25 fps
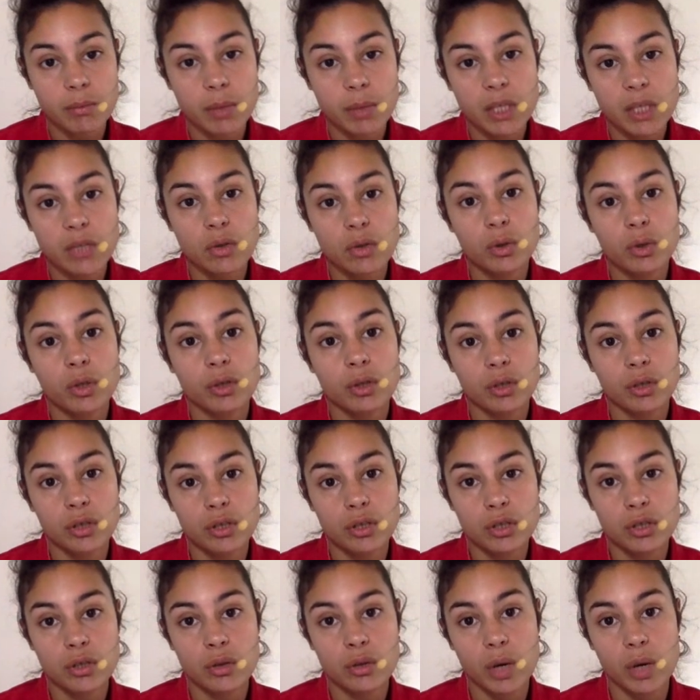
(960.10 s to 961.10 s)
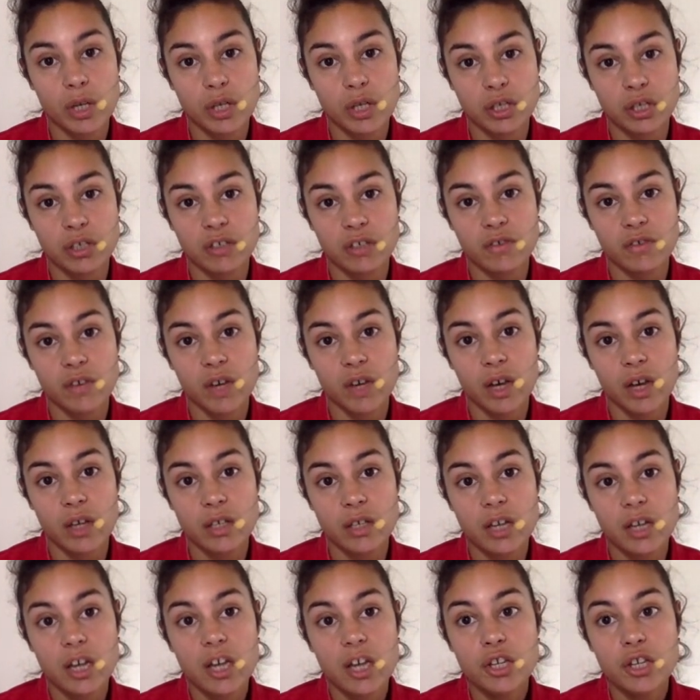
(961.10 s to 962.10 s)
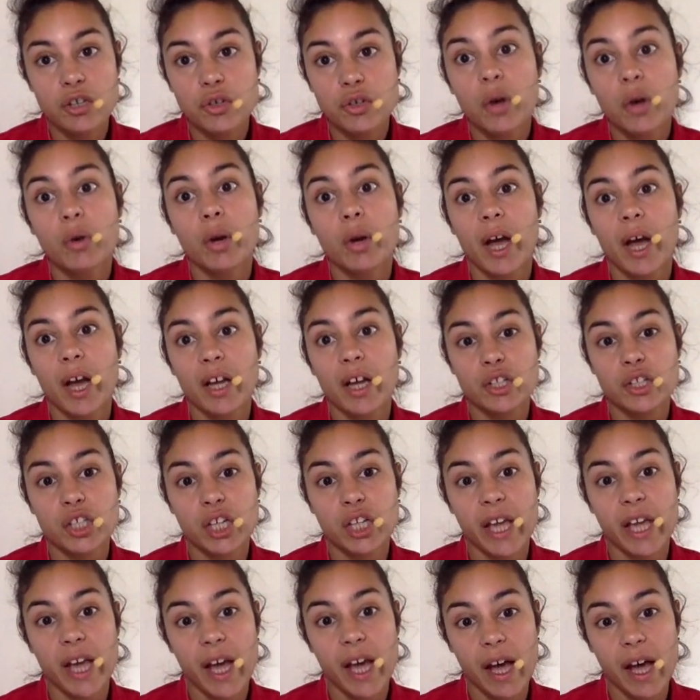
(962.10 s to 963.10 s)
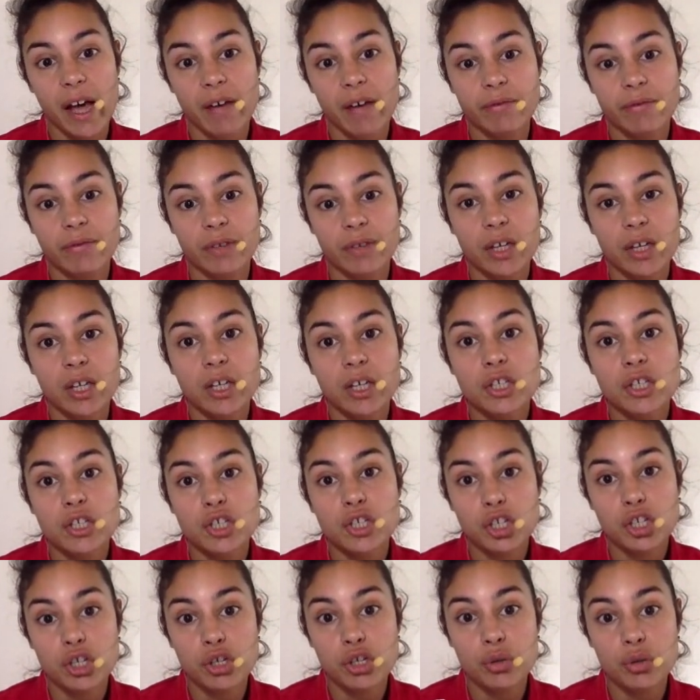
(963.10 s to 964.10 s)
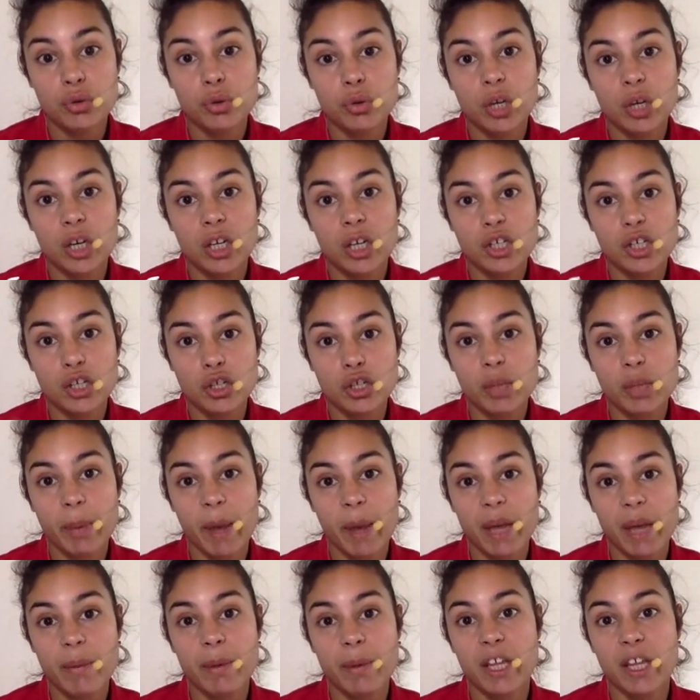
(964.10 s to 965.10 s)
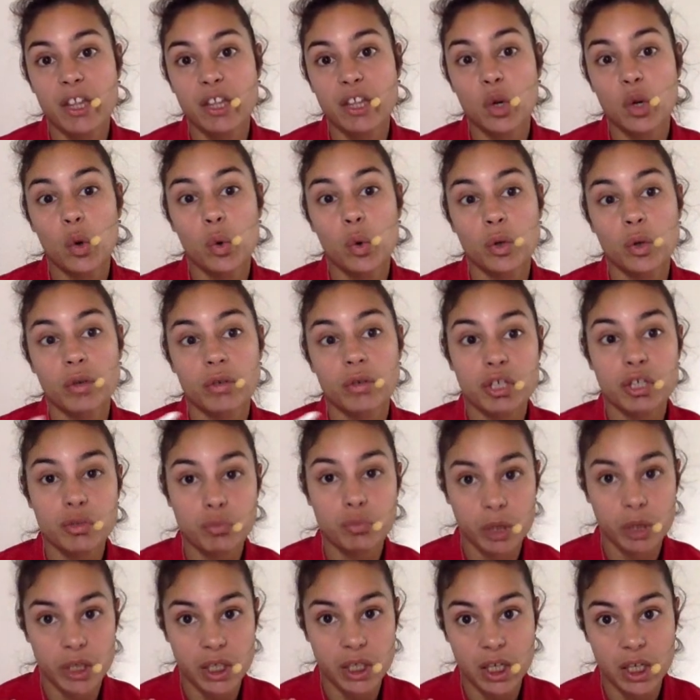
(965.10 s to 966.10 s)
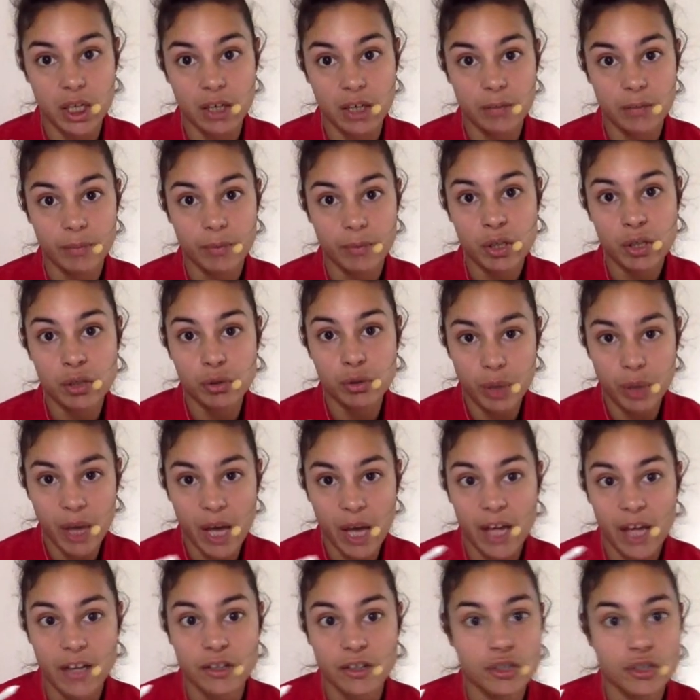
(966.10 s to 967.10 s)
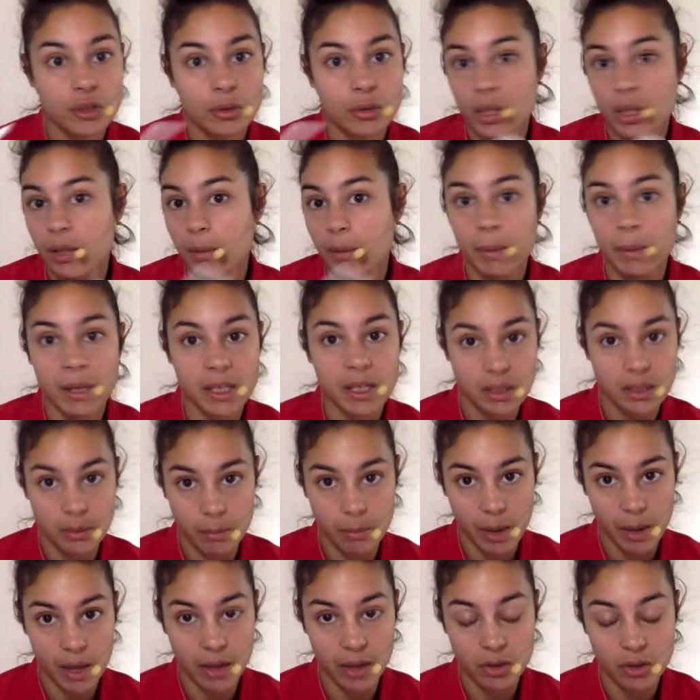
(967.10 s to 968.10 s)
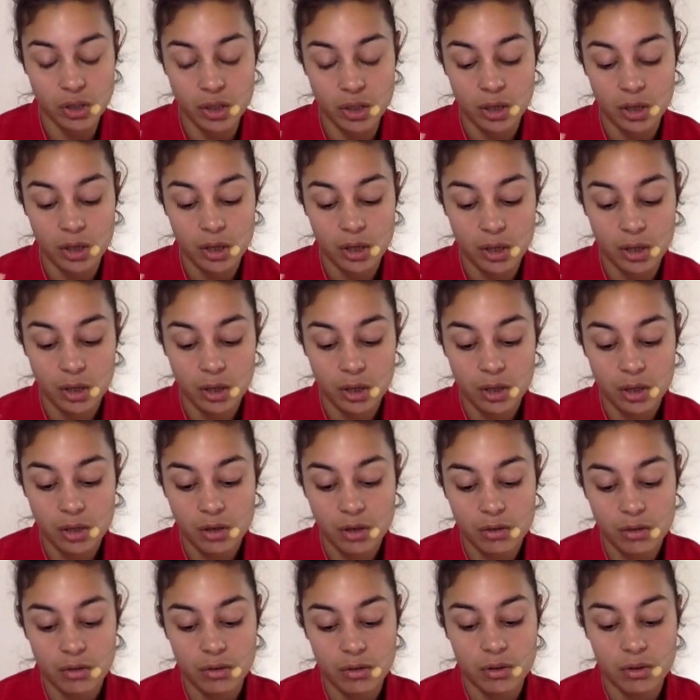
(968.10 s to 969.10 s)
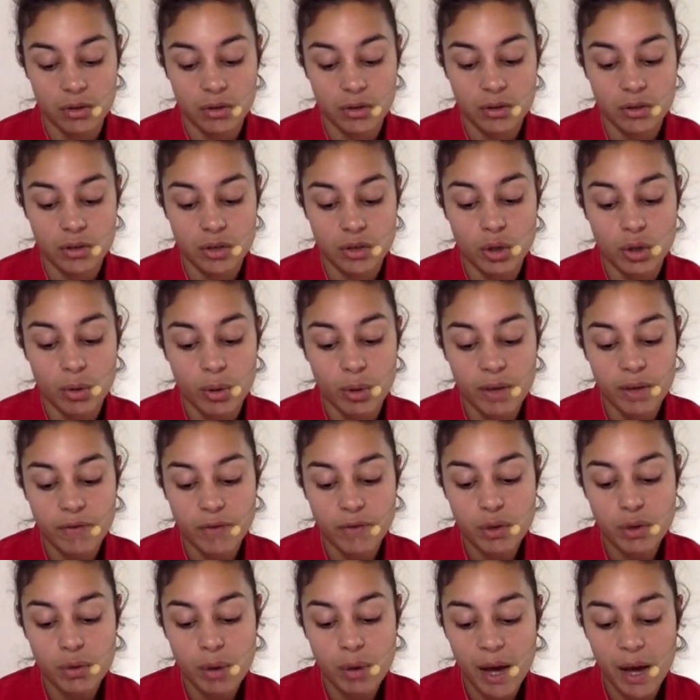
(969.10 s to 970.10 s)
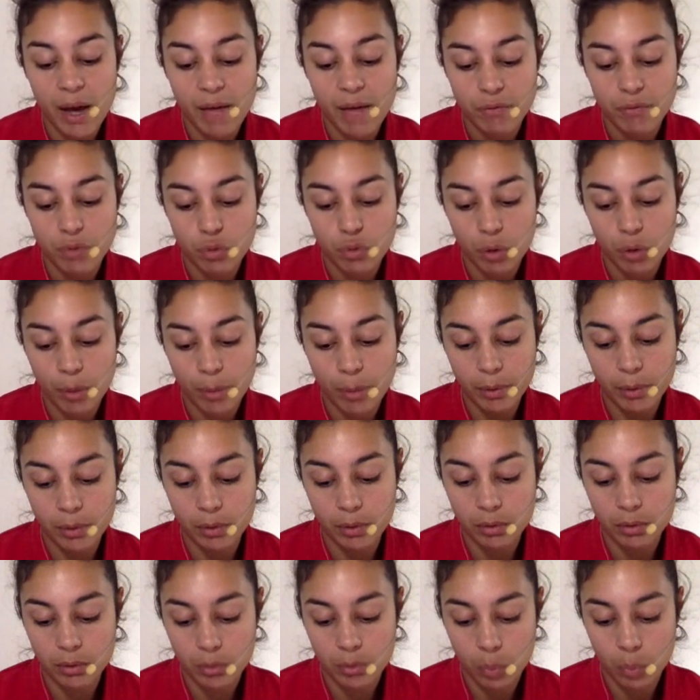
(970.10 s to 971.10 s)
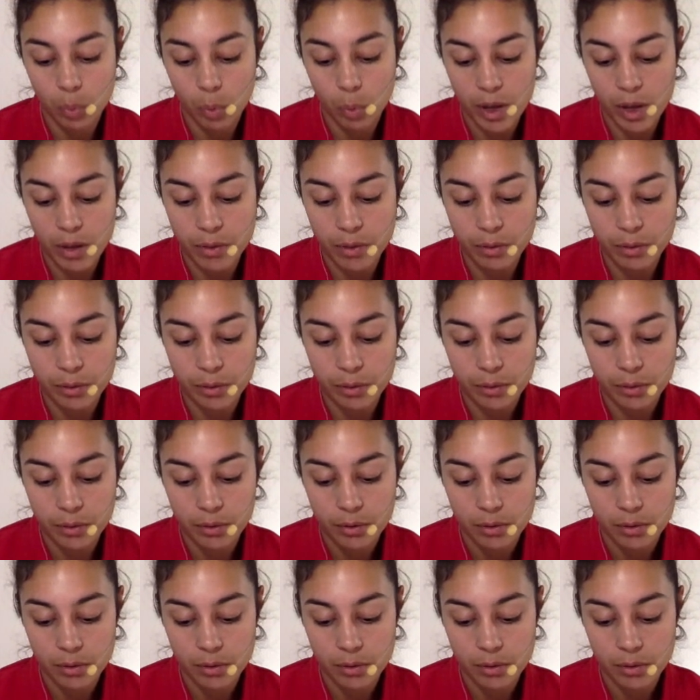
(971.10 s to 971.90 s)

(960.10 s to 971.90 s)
piece, or you're going to do the questions first. You don't actually have to do the paper in the order it's written in. You can do it mix and match. So if you have trouble with